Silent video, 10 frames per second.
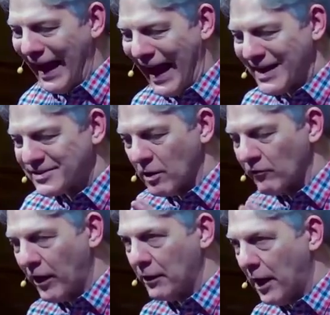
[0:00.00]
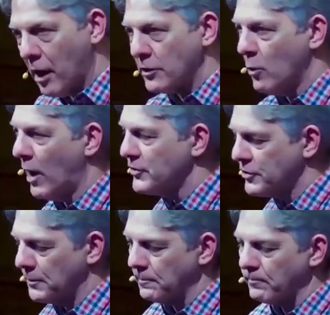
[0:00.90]
we need to ask a very hard
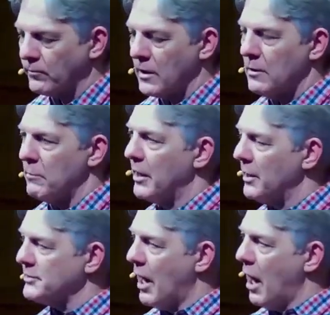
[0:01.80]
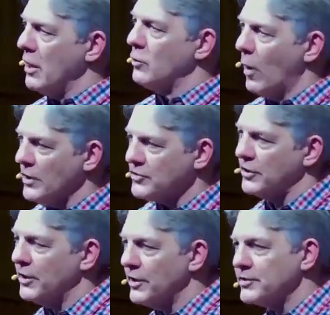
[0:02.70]
question. Because the hard
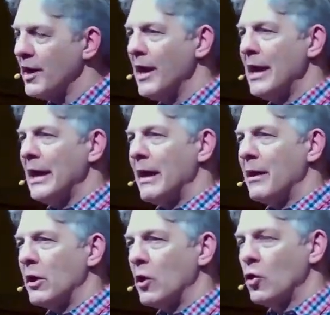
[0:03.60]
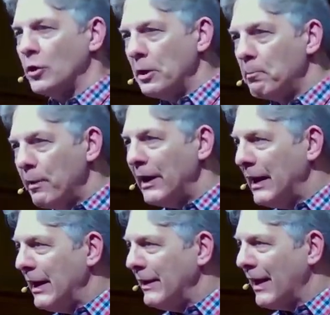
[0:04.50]
question is could
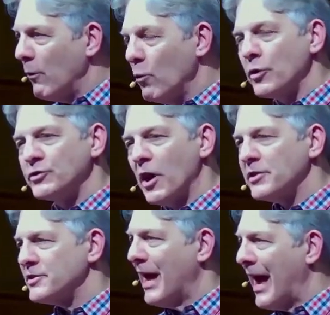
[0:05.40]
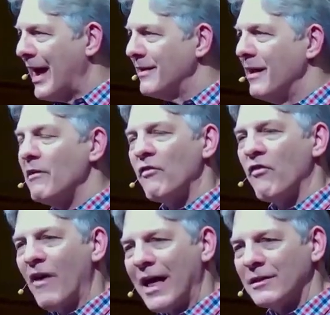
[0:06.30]
it be that we're just
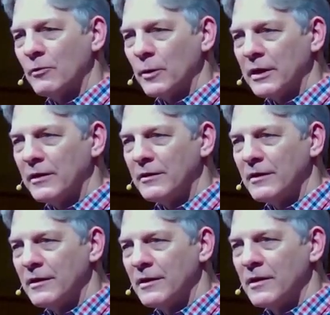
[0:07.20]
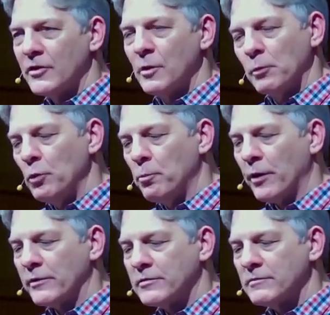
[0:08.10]
not following the
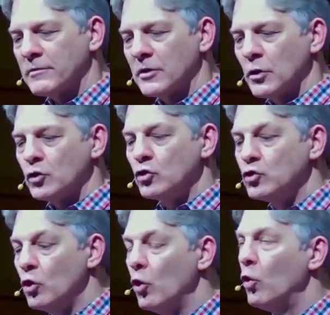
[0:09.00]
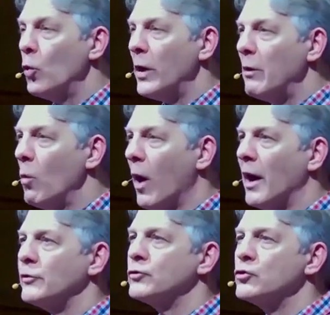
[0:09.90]
blueprint? Do we
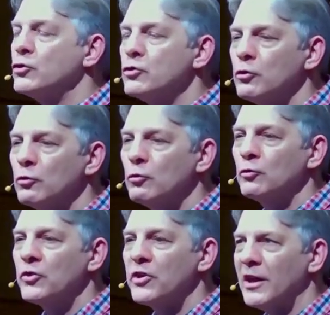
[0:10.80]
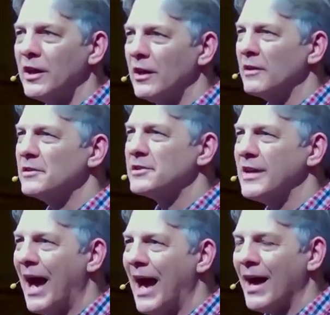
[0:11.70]
want to do
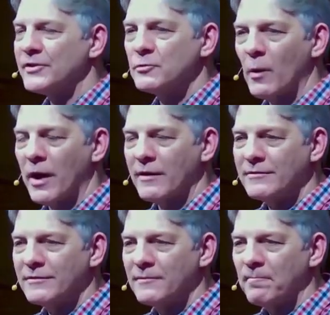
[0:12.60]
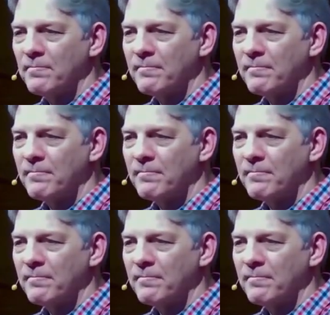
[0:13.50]
things God's way?